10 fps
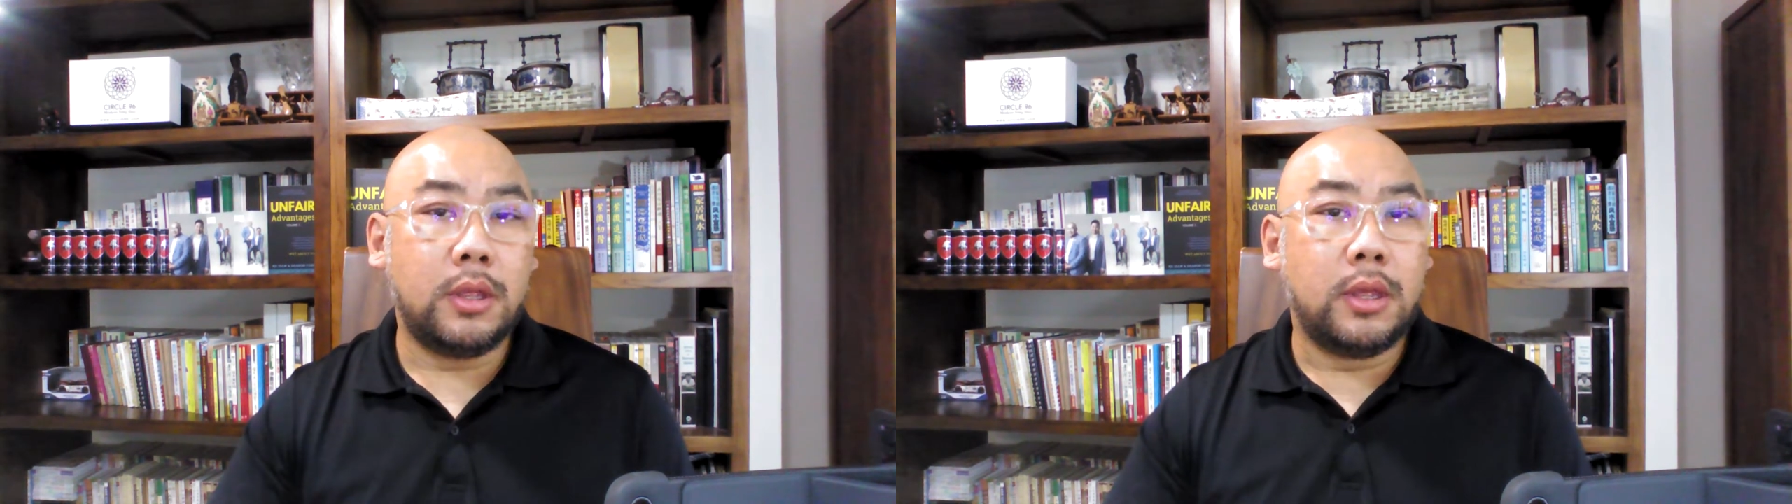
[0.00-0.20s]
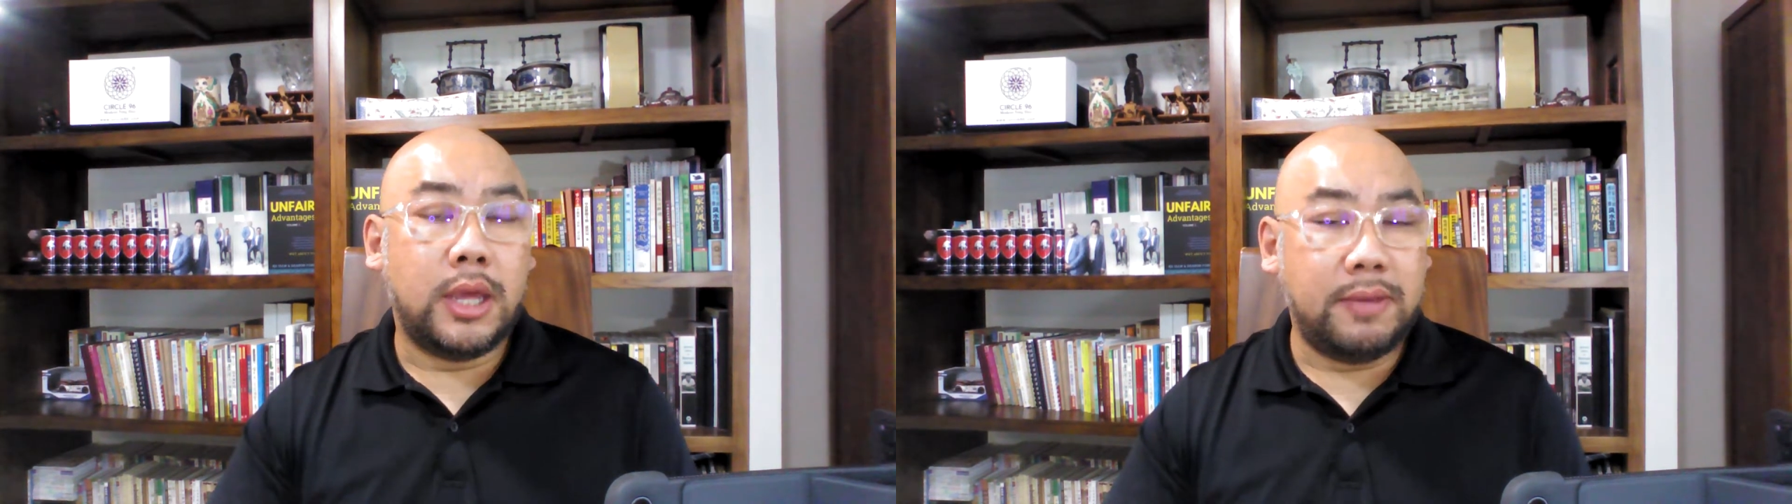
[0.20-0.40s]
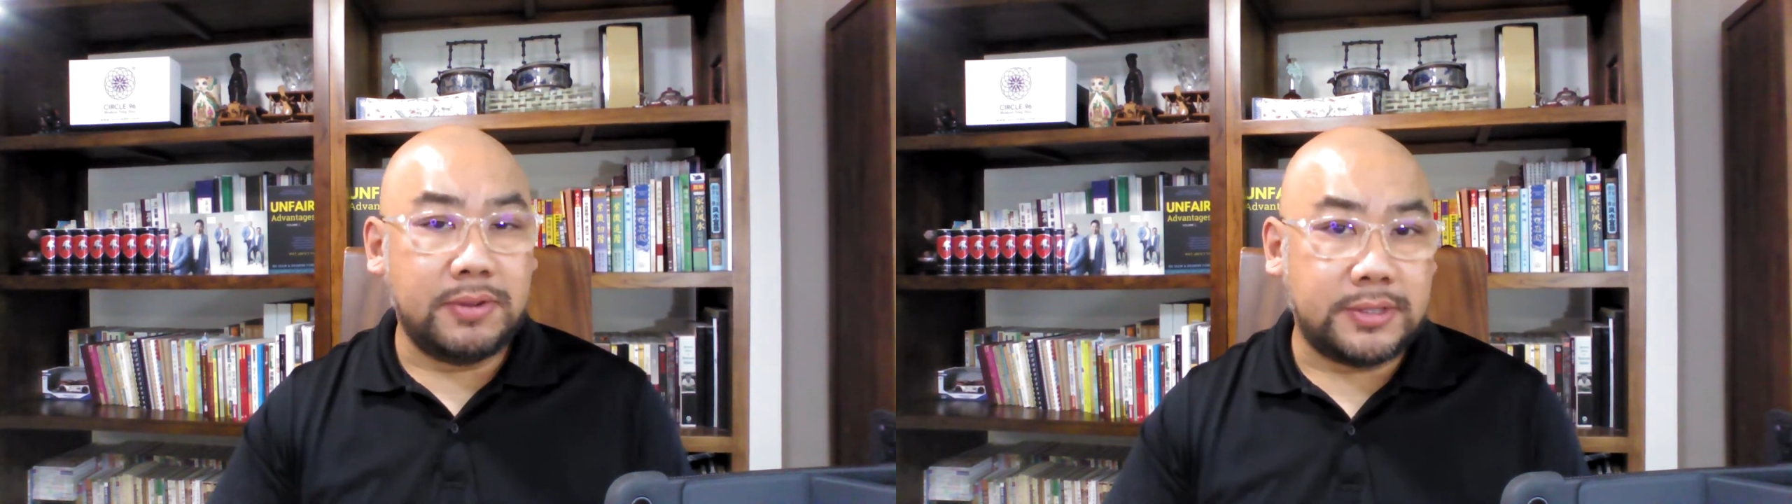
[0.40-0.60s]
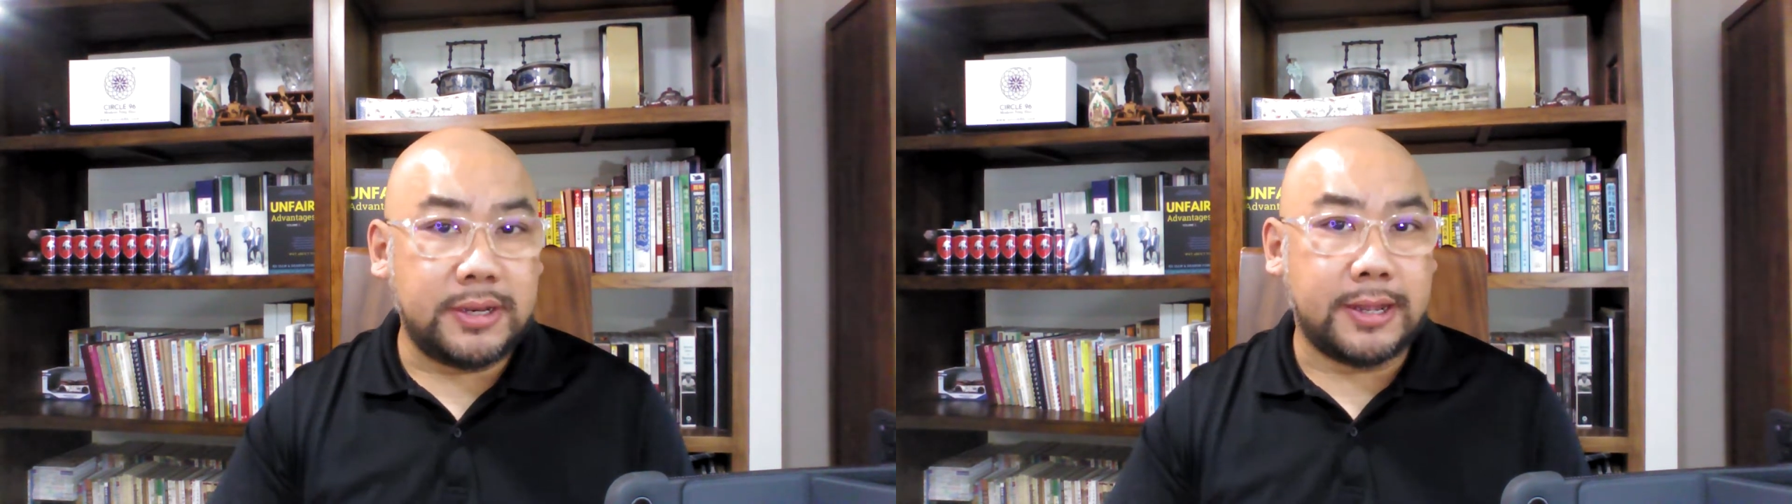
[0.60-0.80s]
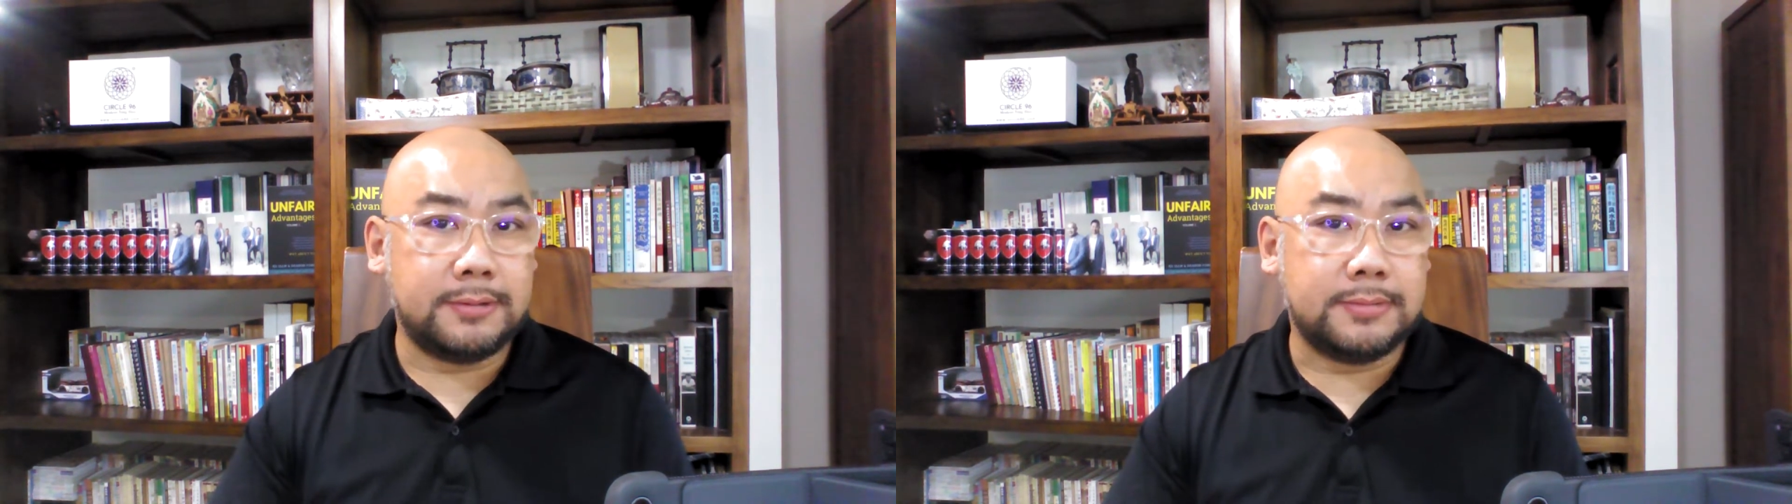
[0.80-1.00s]
Having said
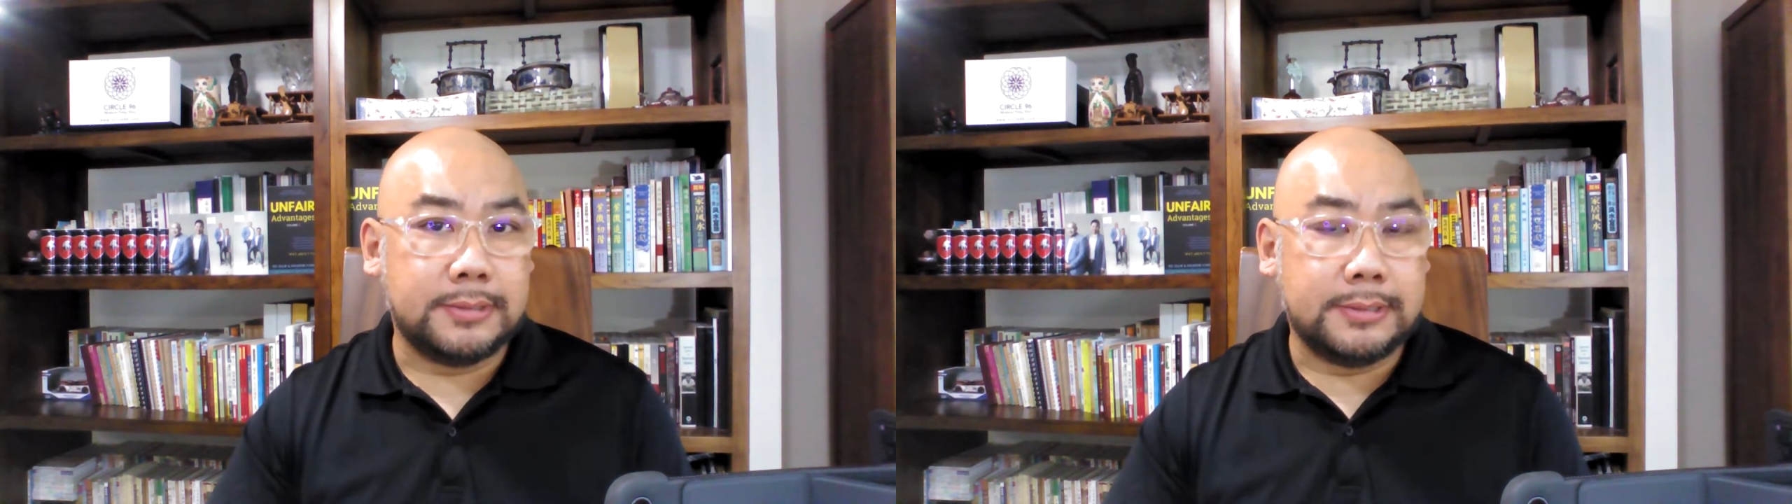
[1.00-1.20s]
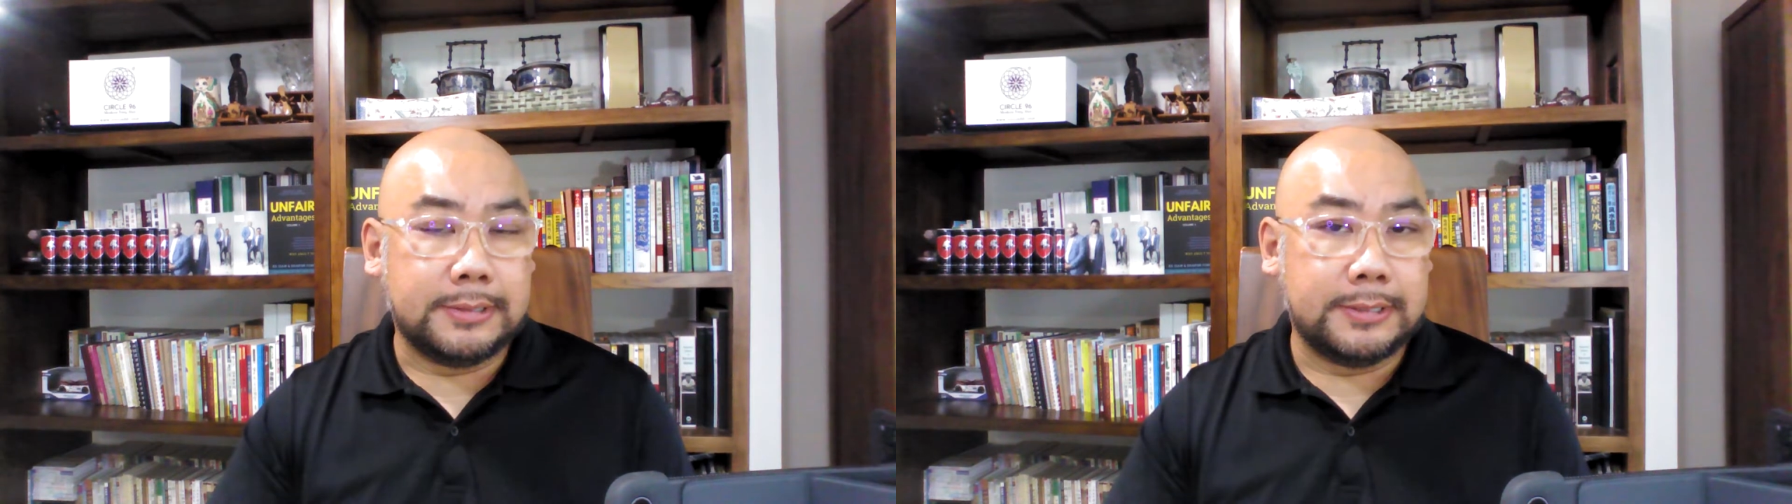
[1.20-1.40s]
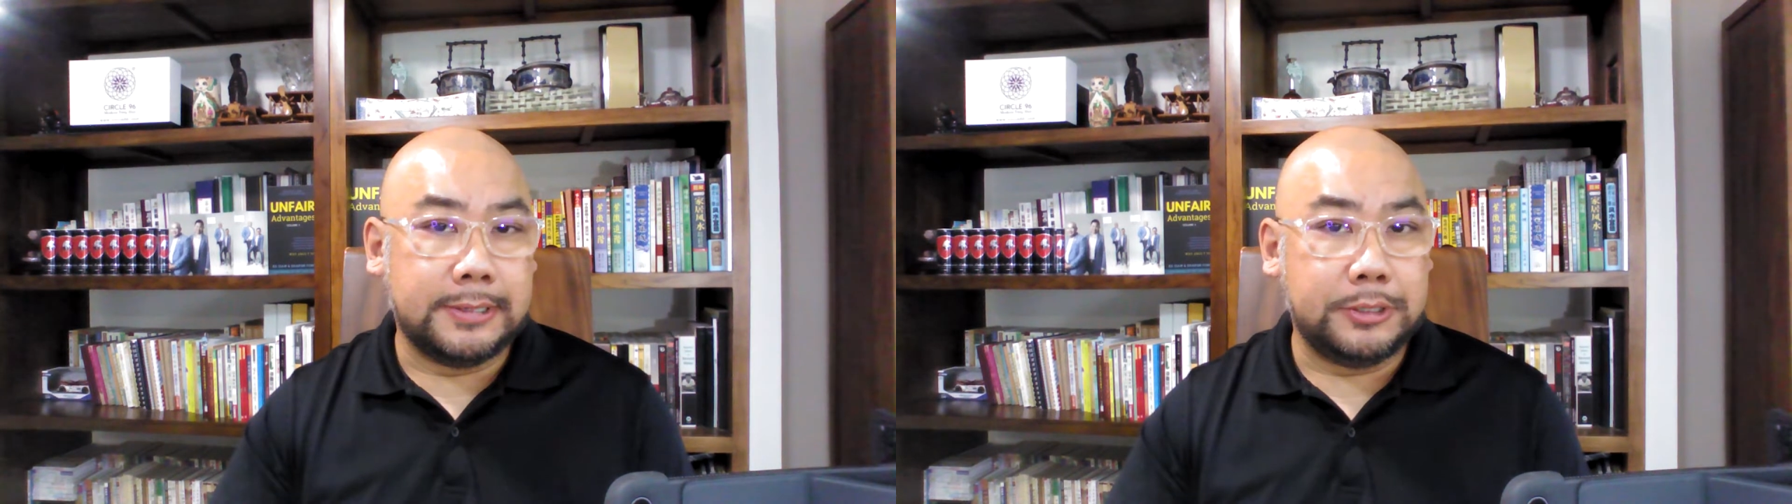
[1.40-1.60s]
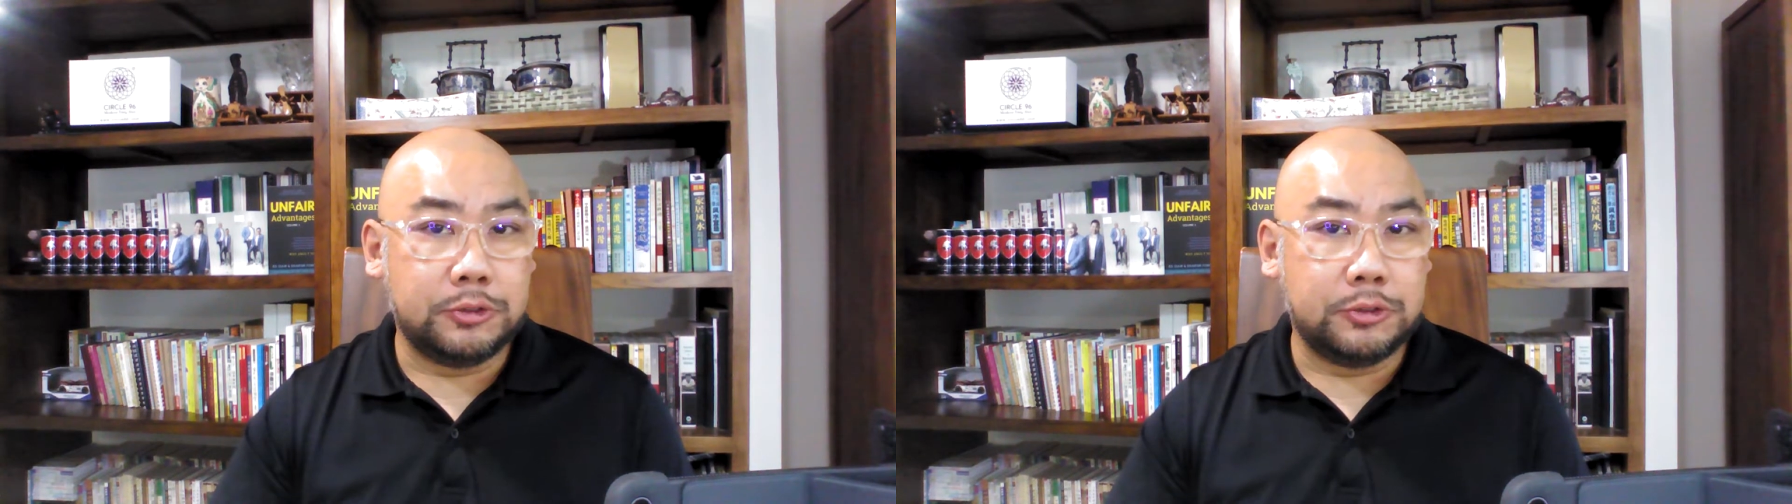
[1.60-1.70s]
that, he